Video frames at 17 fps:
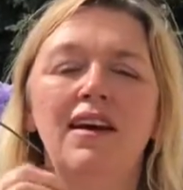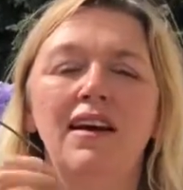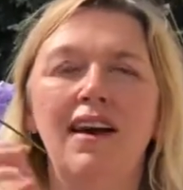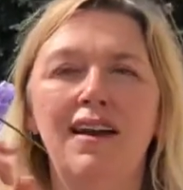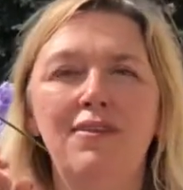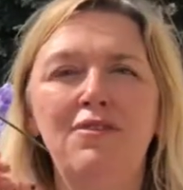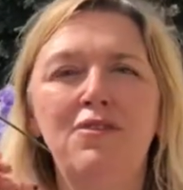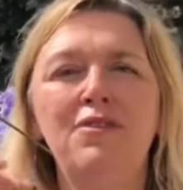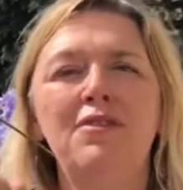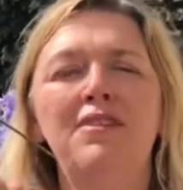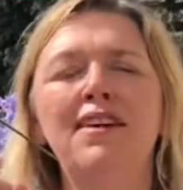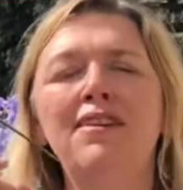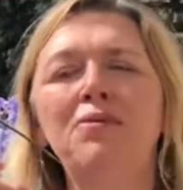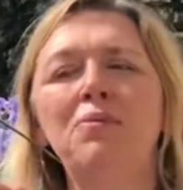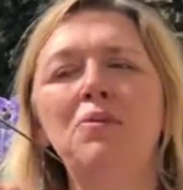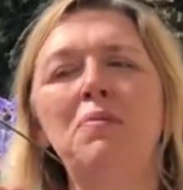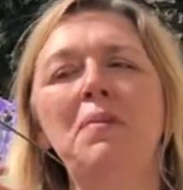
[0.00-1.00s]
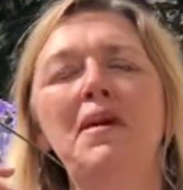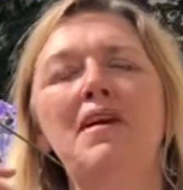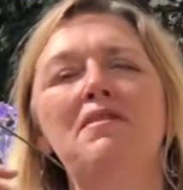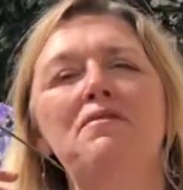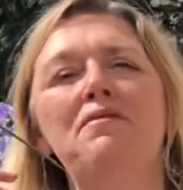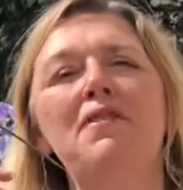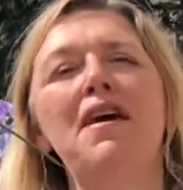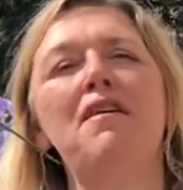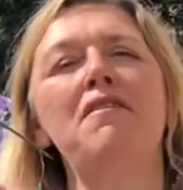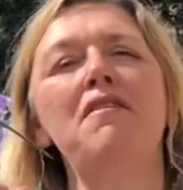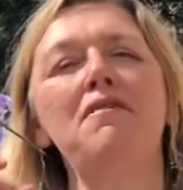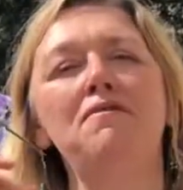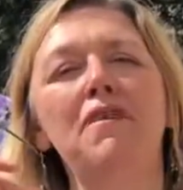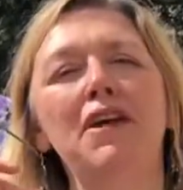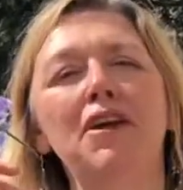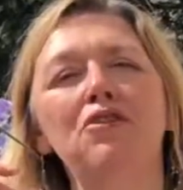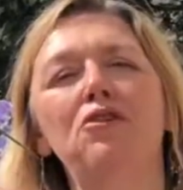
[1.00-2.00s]
and this would be a very
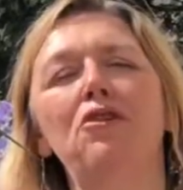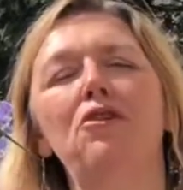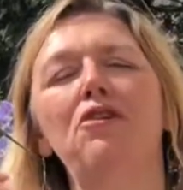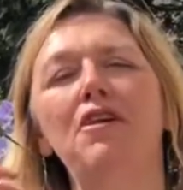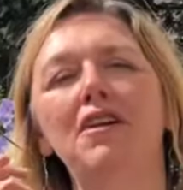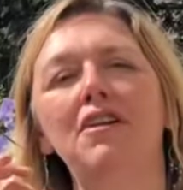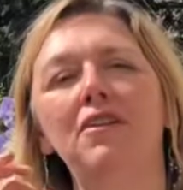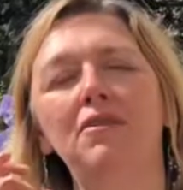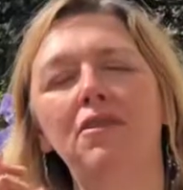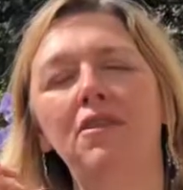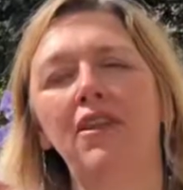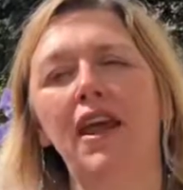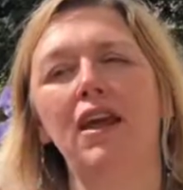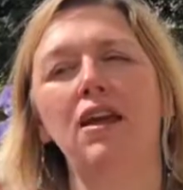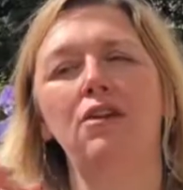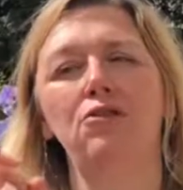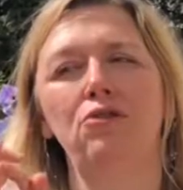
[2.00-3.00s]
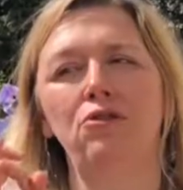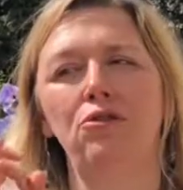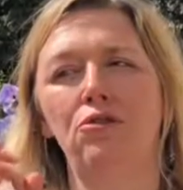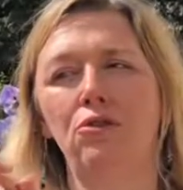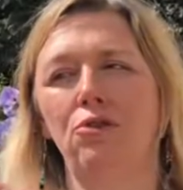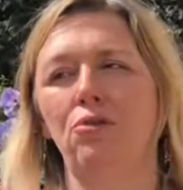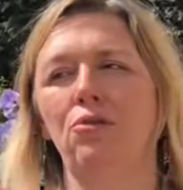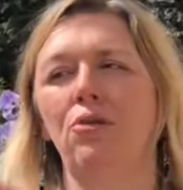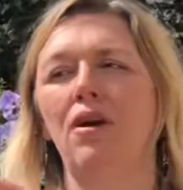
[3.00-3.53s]
Victorian thing to do.